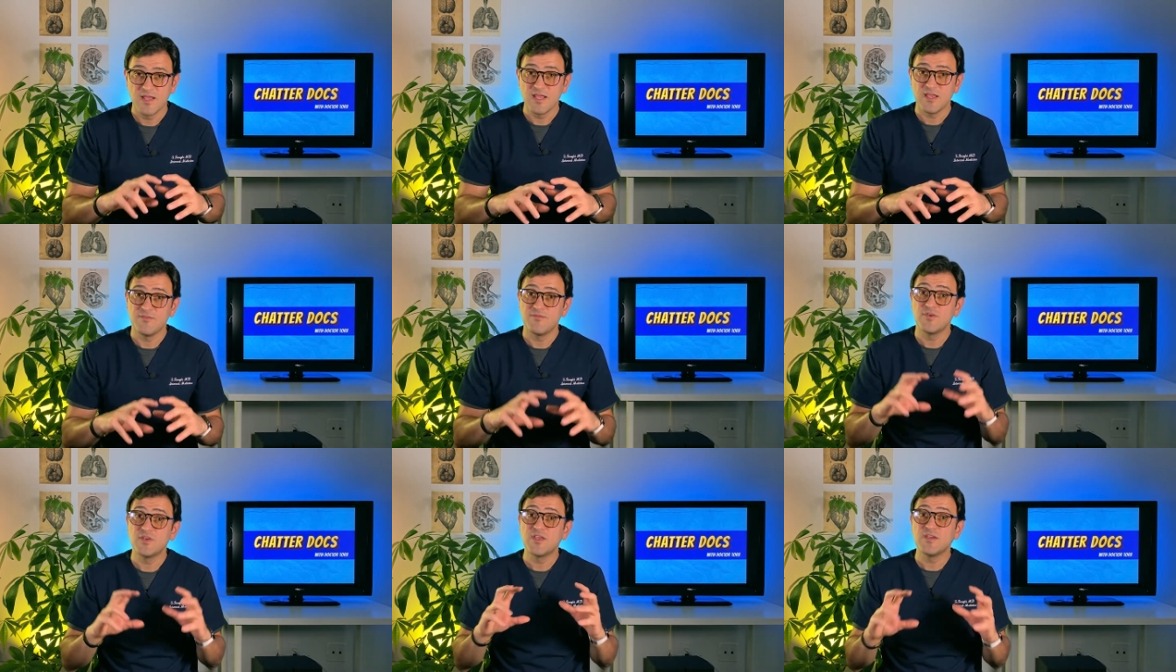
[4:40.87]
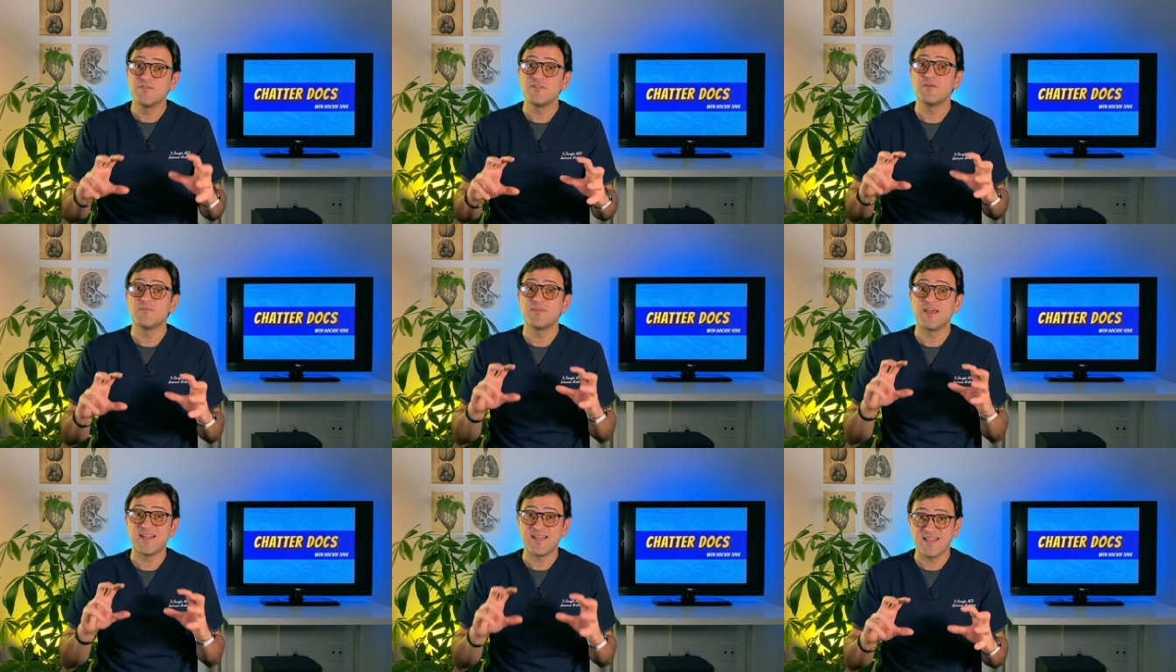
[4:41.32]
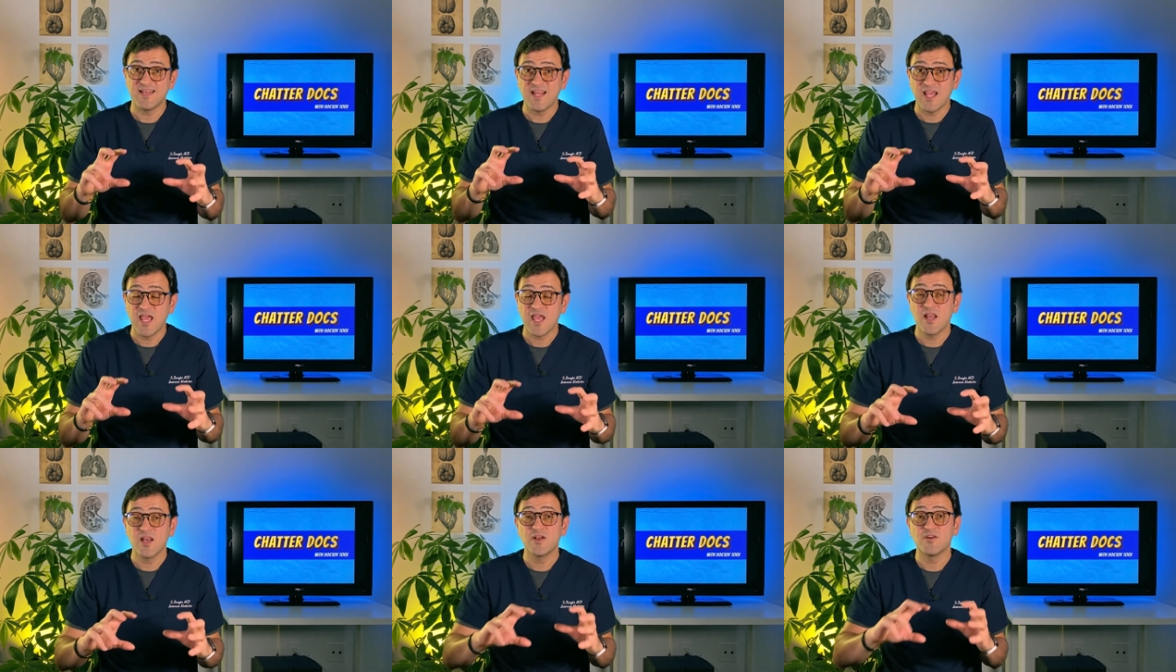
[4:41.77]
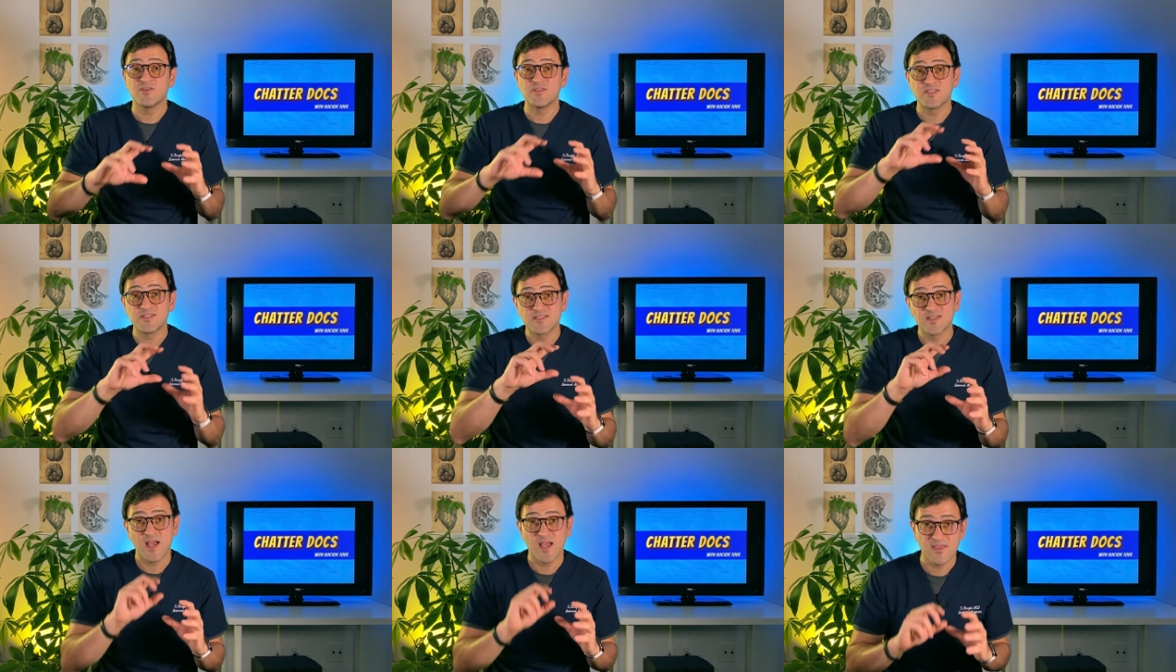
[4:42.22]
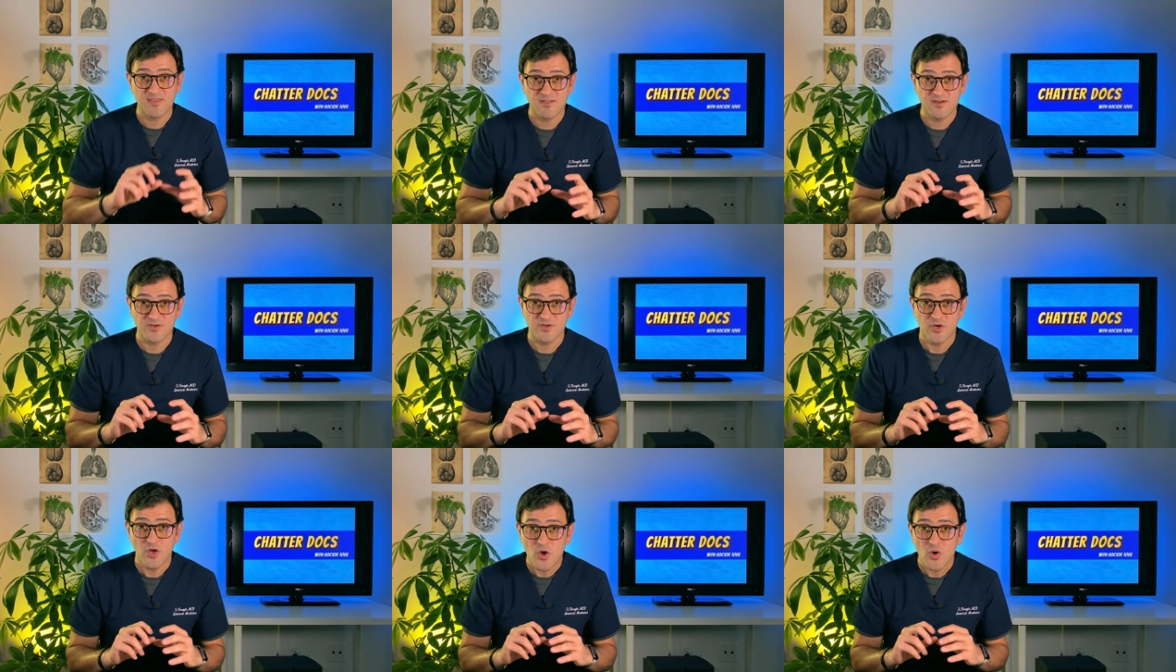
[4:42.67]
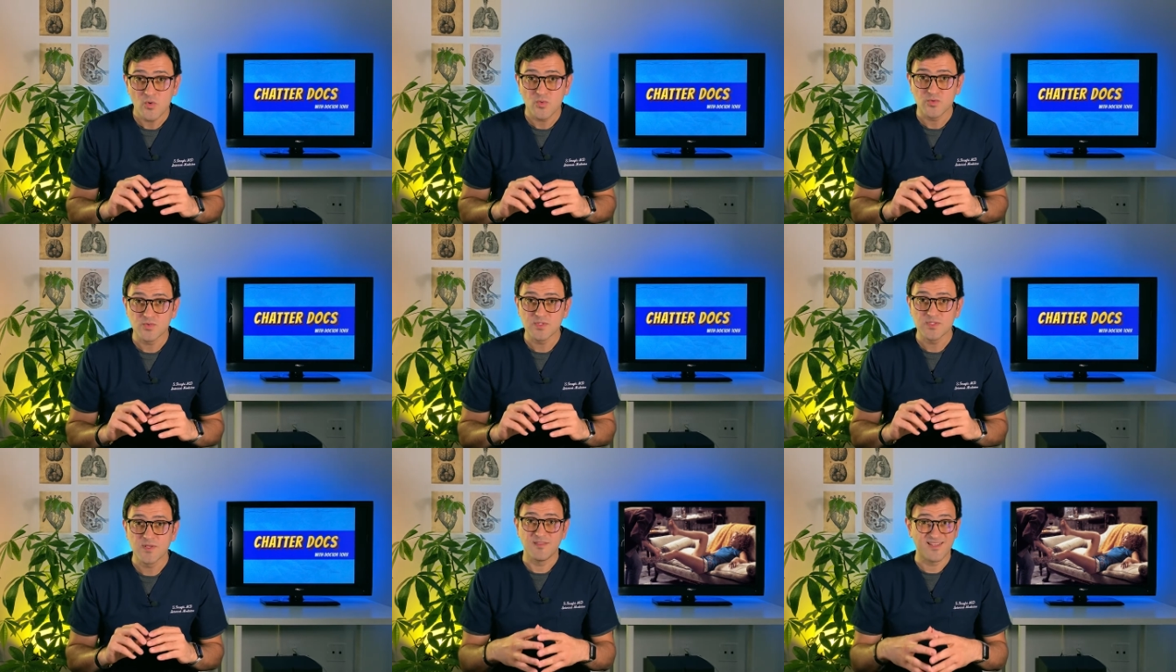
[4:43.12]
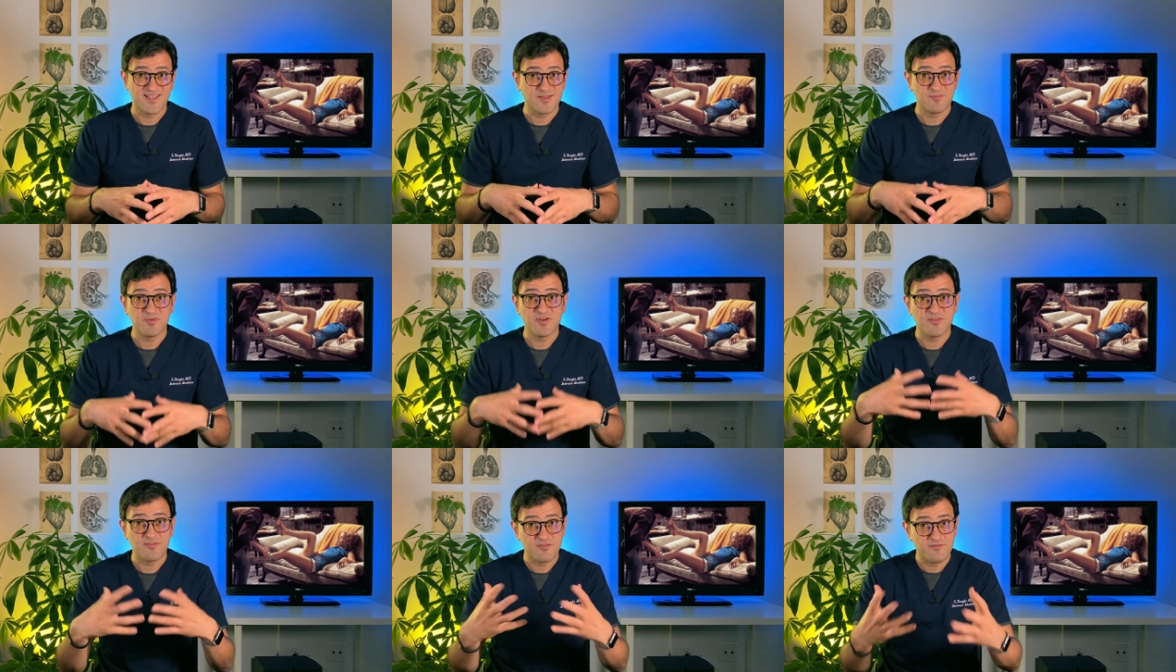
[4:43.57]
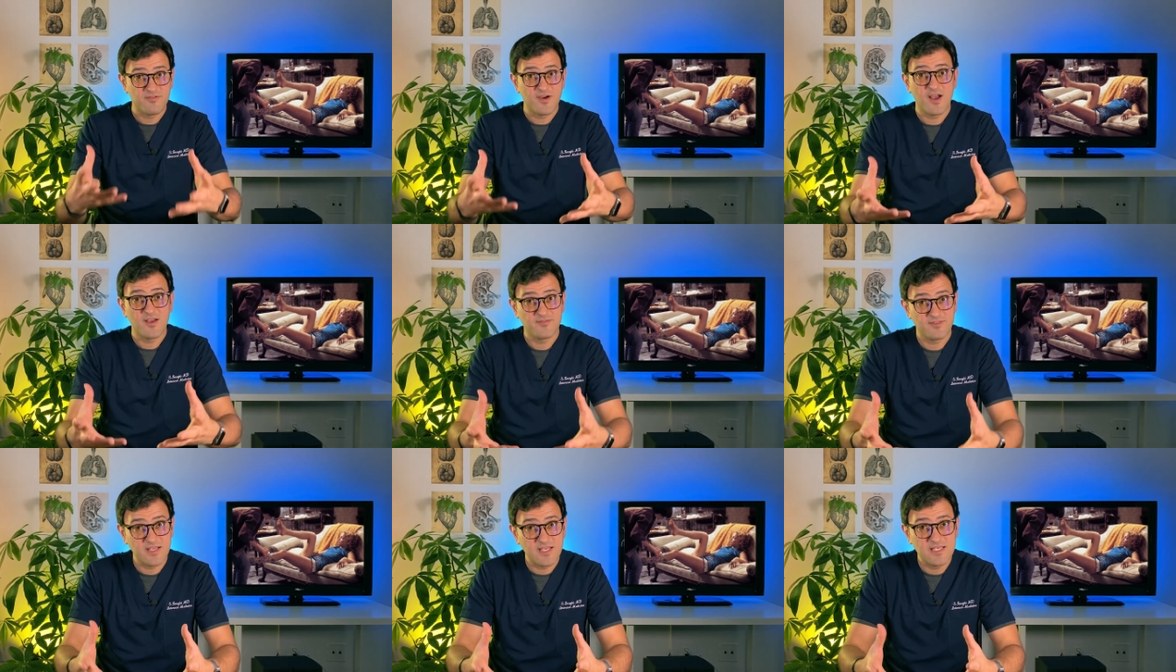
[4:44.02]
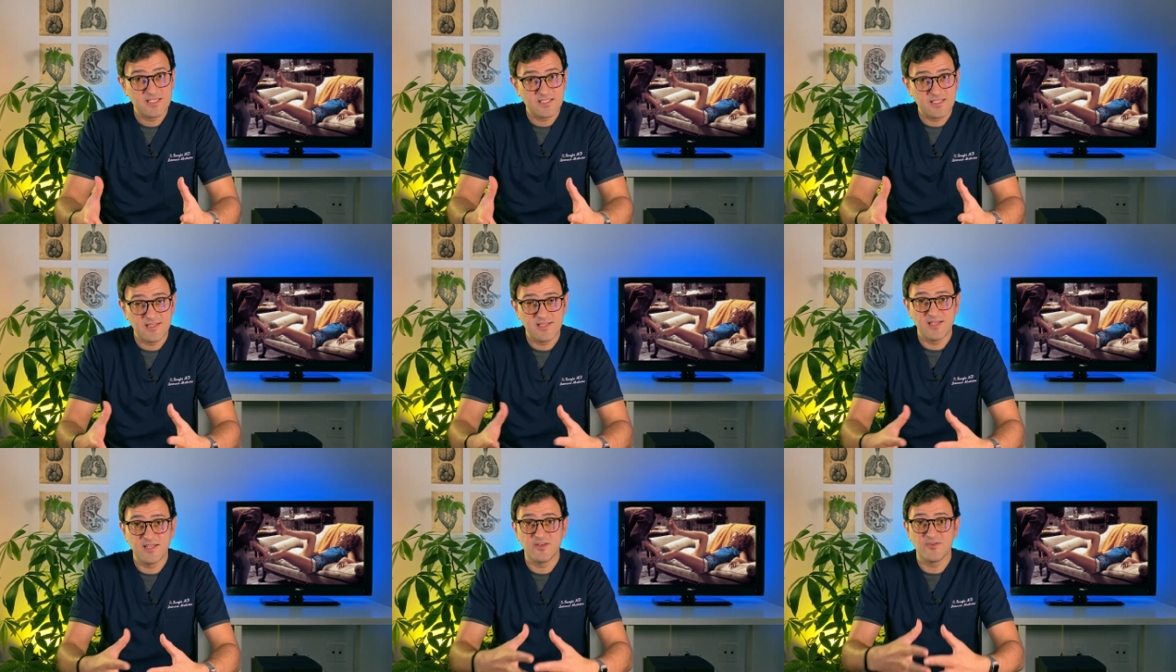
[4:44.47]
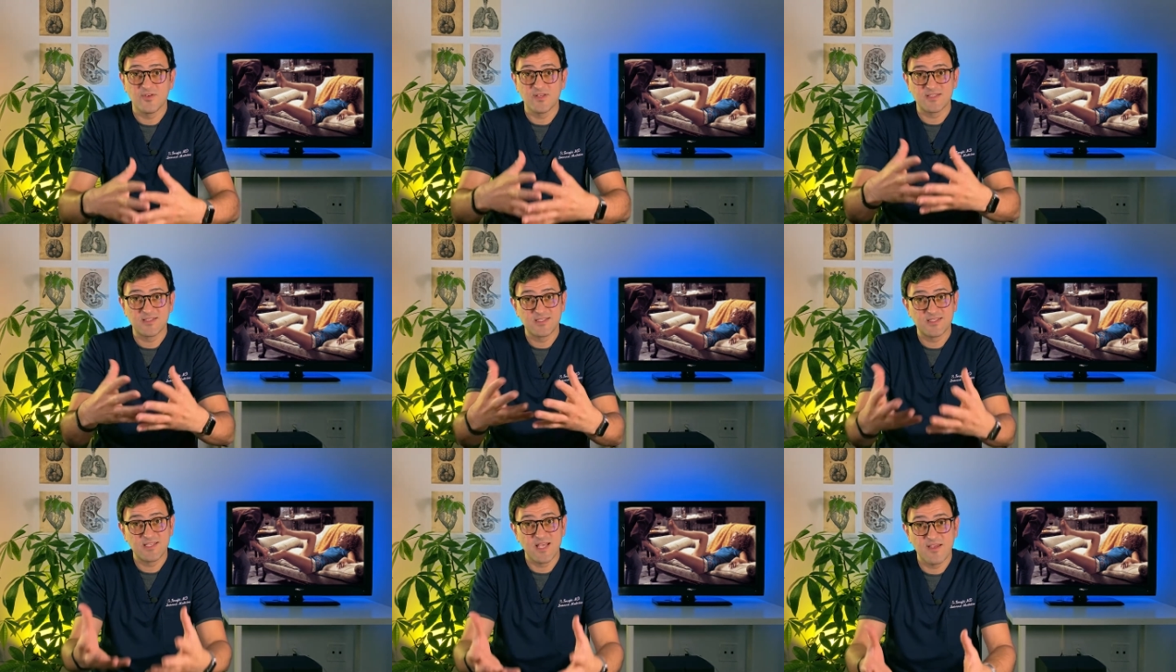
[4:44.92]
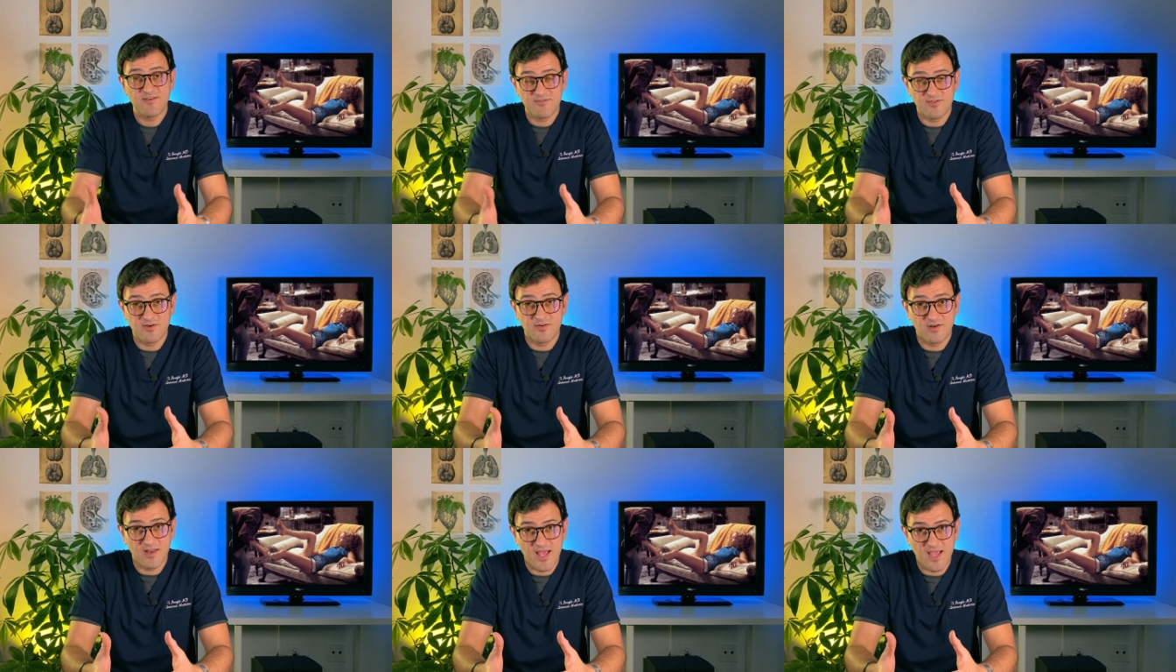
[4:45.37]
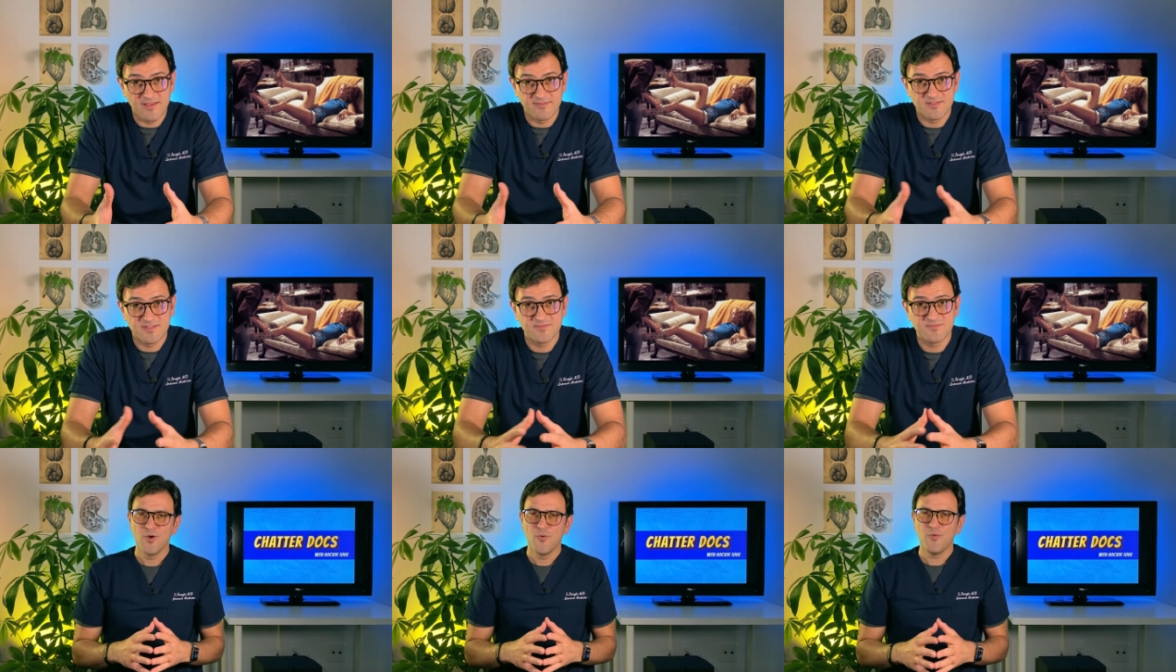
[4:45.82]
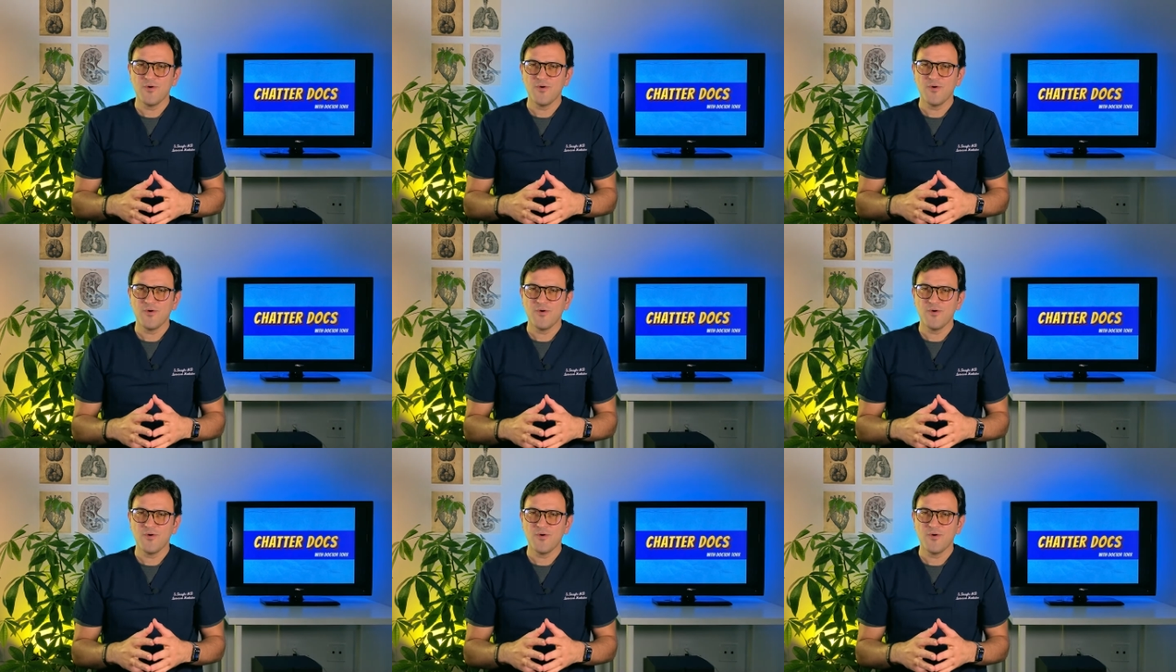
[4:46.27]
if you give them that inhaler inside their nose, they can be revived easily and you can save their lives.